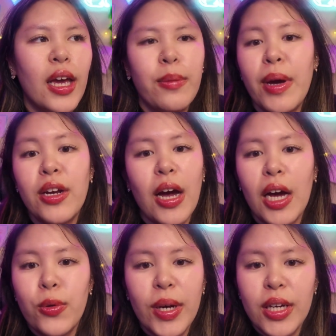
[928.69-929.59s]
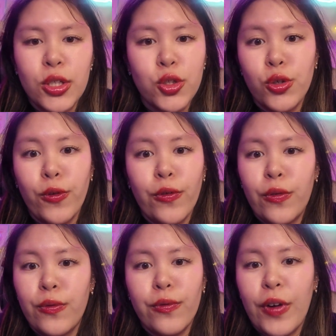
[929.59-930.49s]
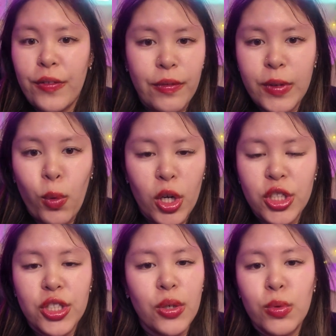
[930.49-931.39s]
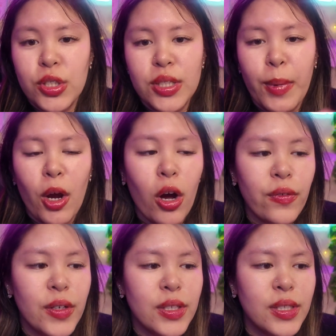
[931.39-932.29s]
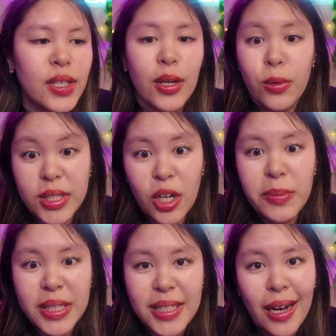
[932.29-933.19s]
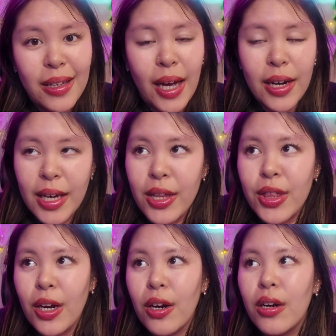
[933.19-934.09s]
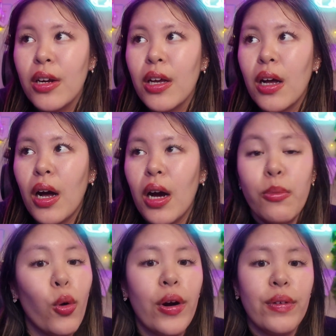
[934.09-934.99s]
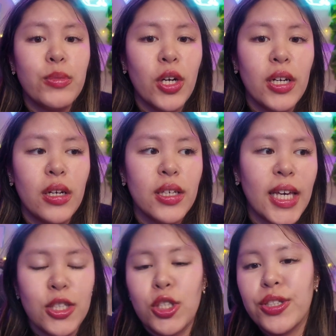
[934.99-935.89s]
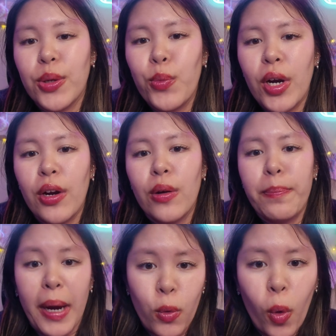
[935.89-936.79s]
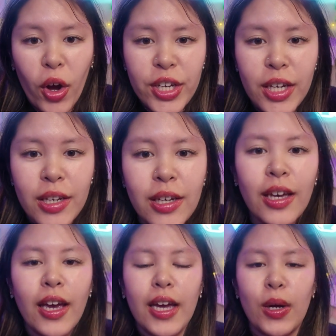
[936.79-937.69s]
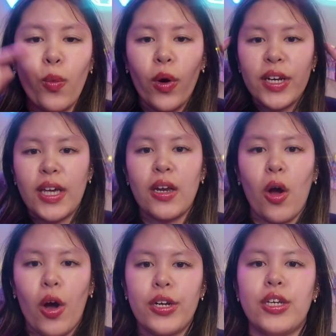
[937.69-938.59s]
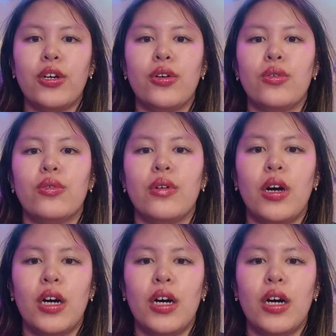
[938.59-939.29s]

hey Meta, how do I get to 550 Washington, which is my office, then it will tell me exactly how to get there. Or if I'm trying to get to somewhere by walking and I want to get audio